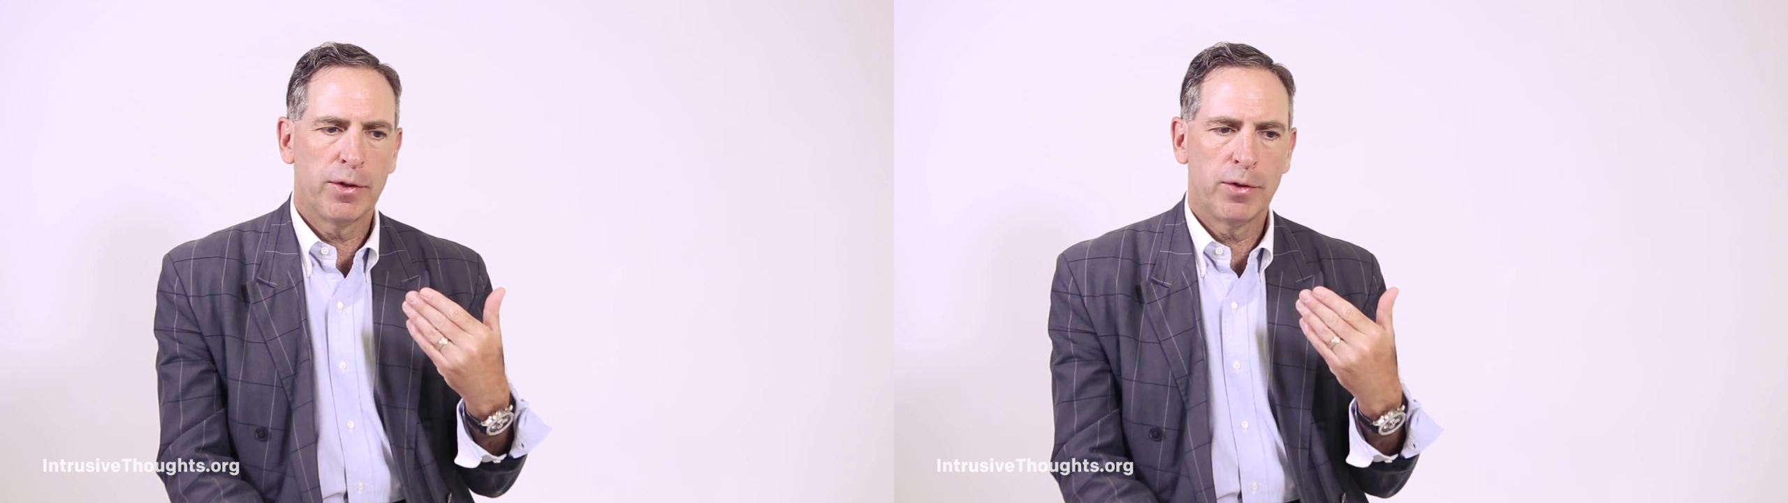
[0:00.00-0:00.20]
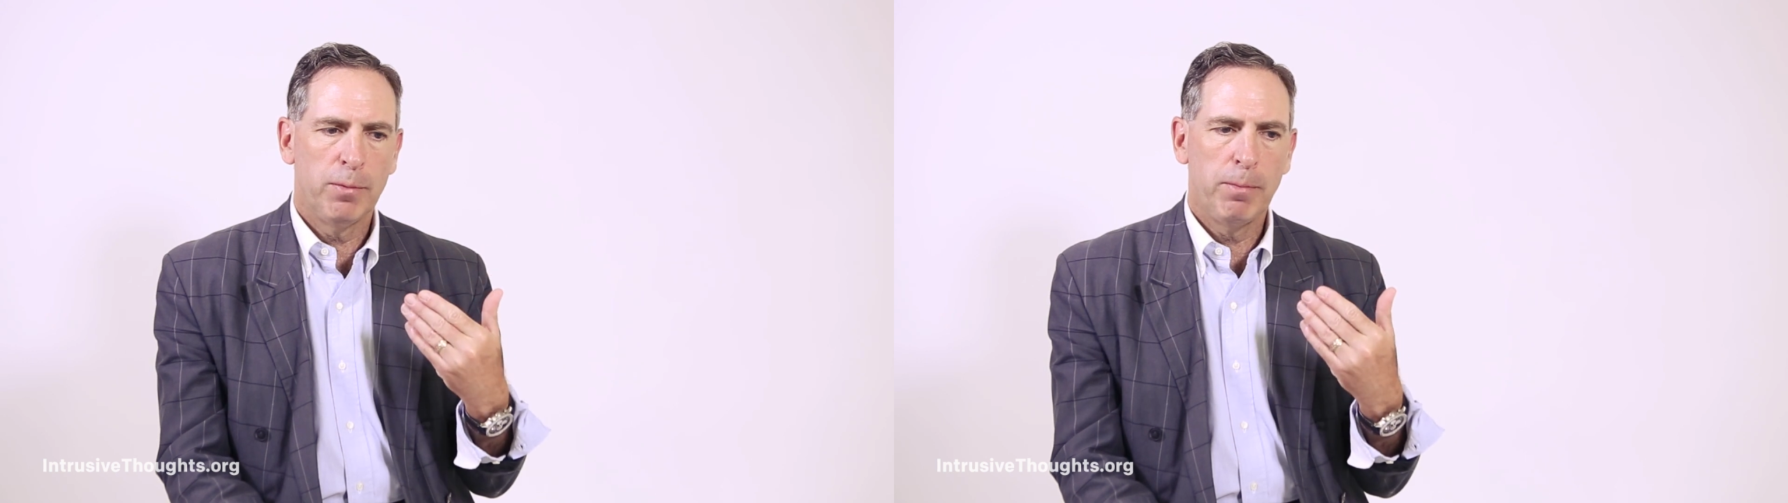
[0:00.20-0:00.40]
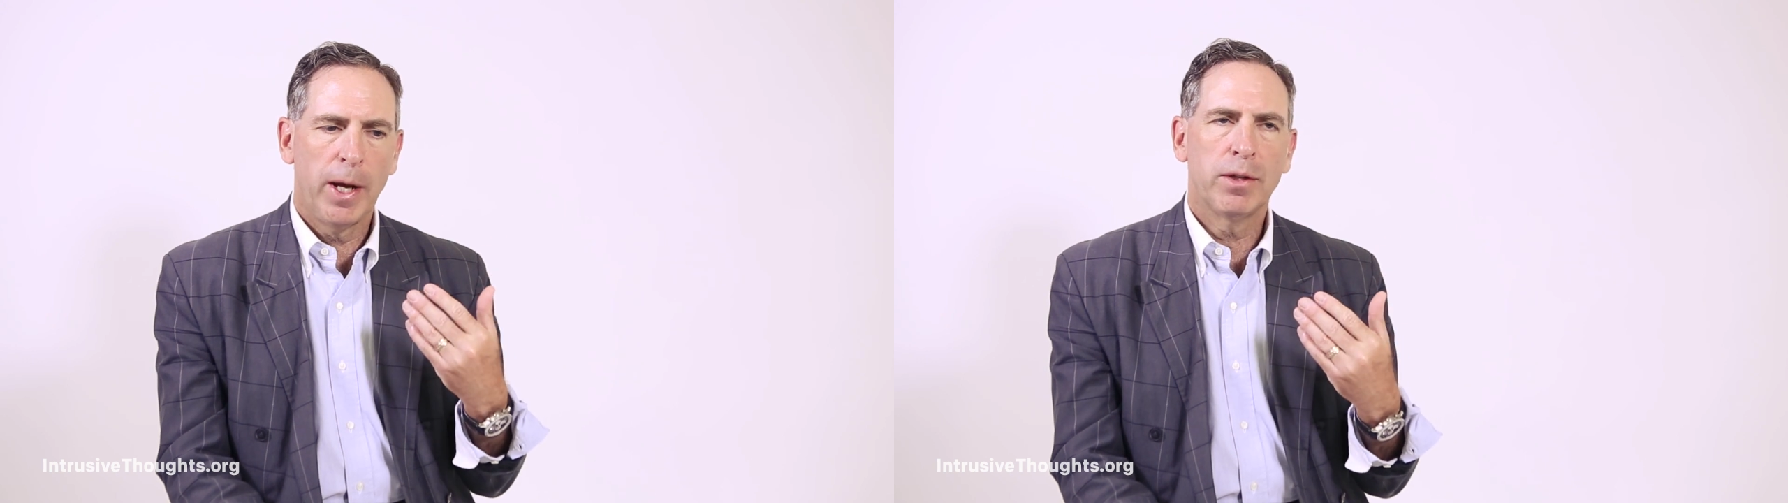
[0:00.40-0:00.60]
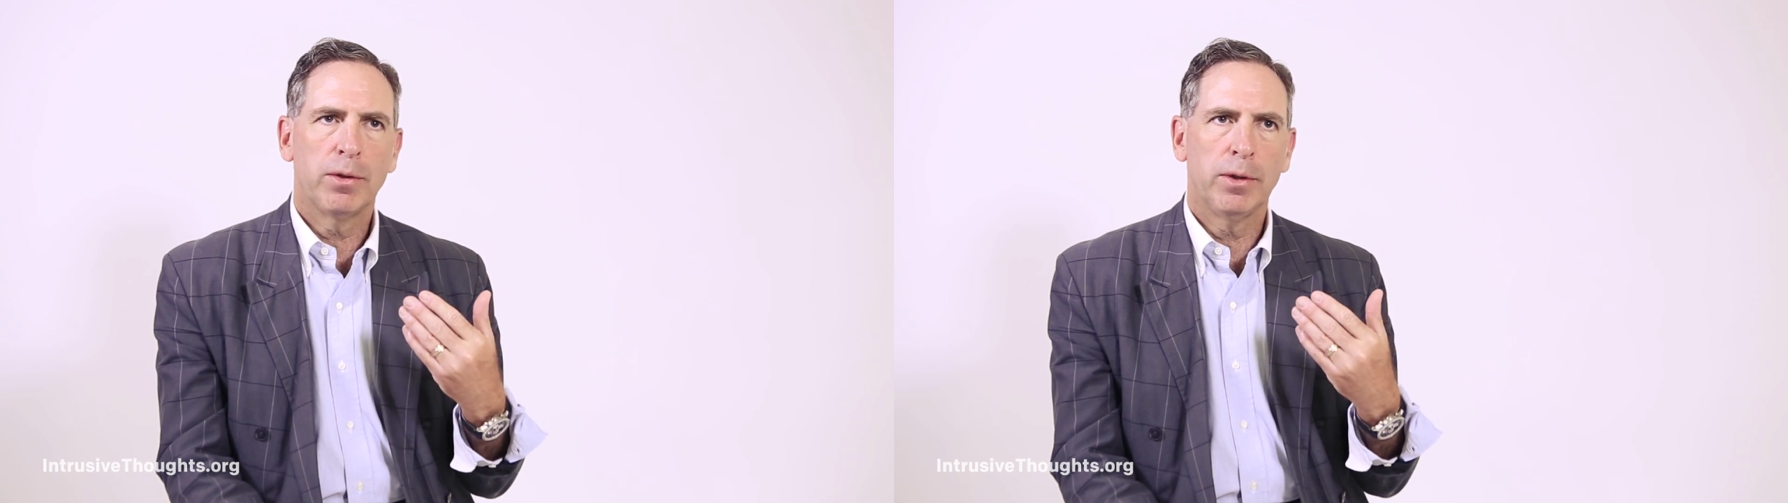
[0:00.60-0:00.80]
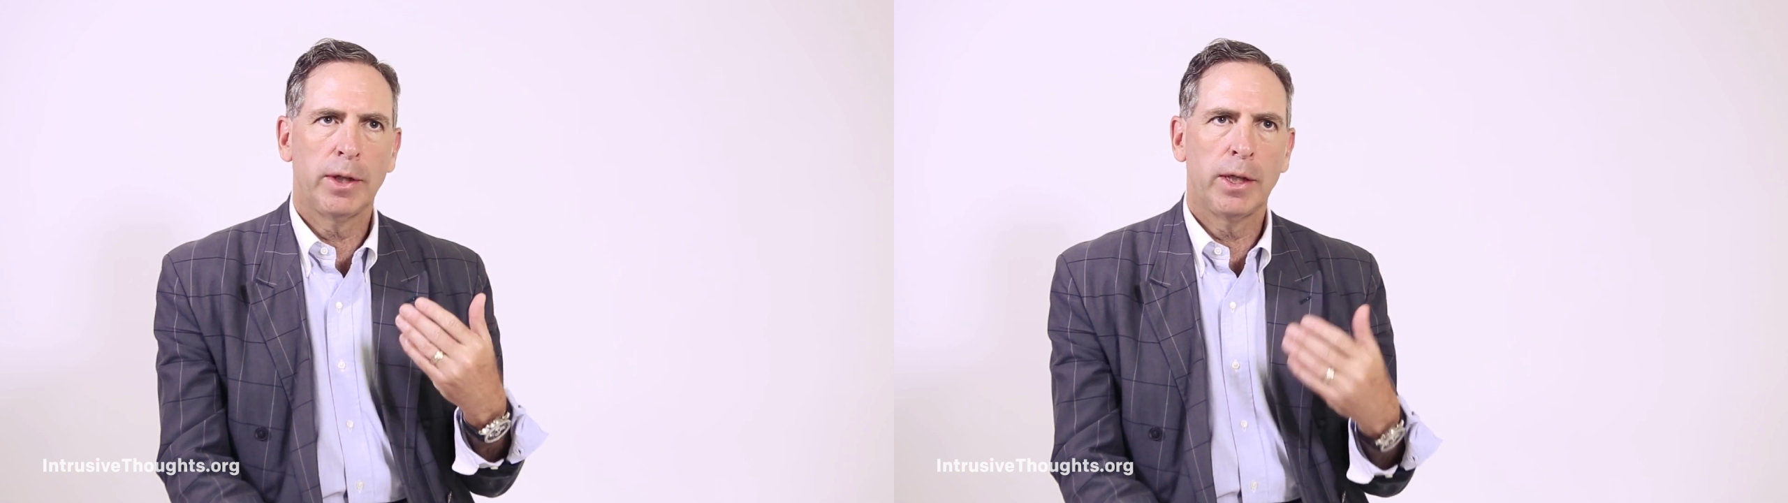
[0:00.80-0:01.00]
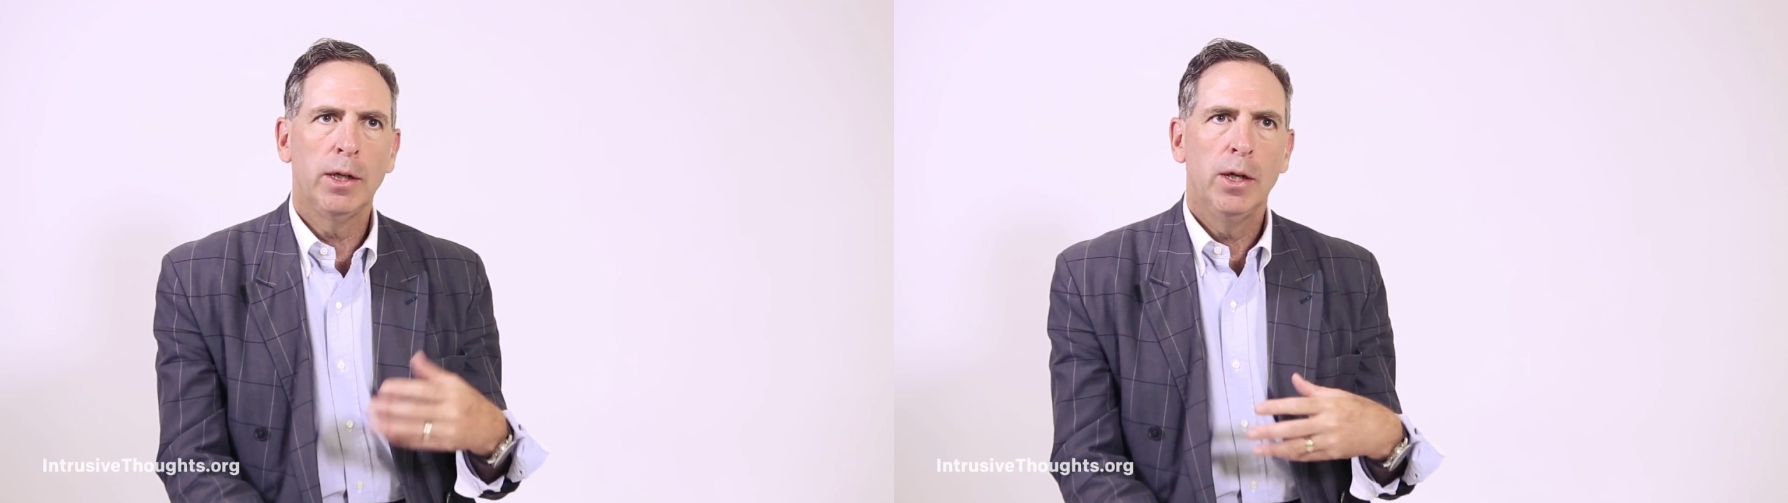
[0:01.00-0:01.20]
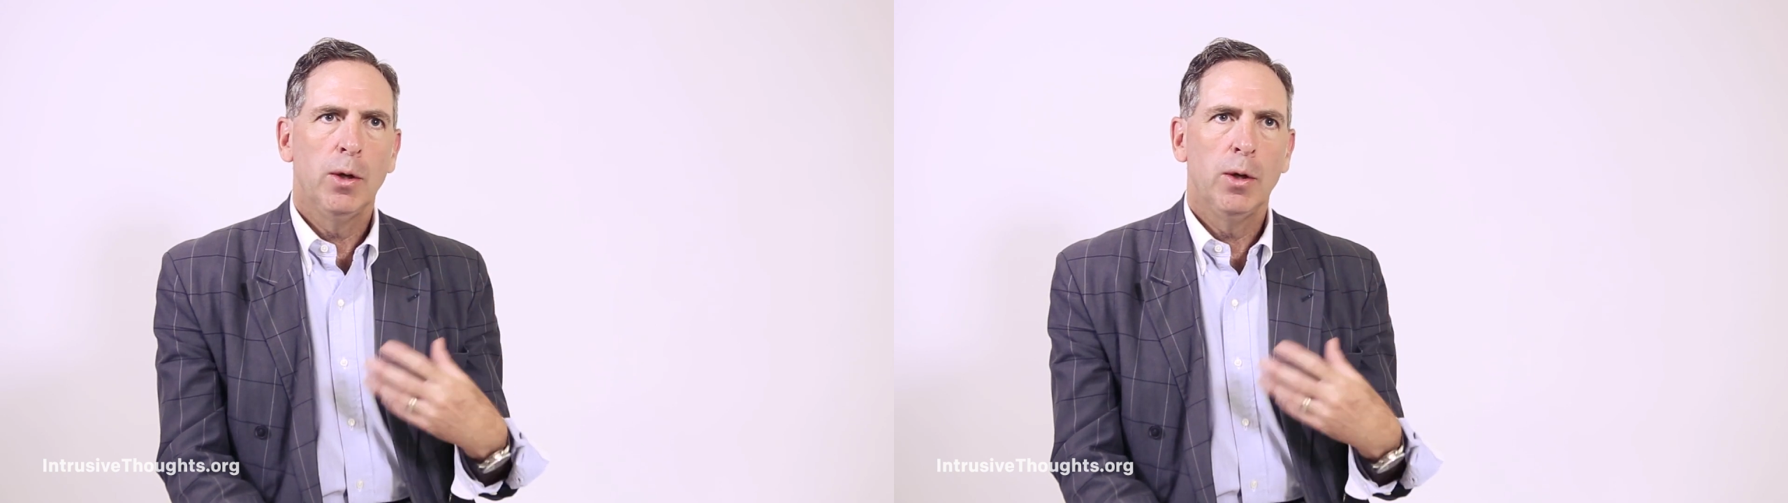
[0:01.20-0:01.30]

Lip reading: to mentally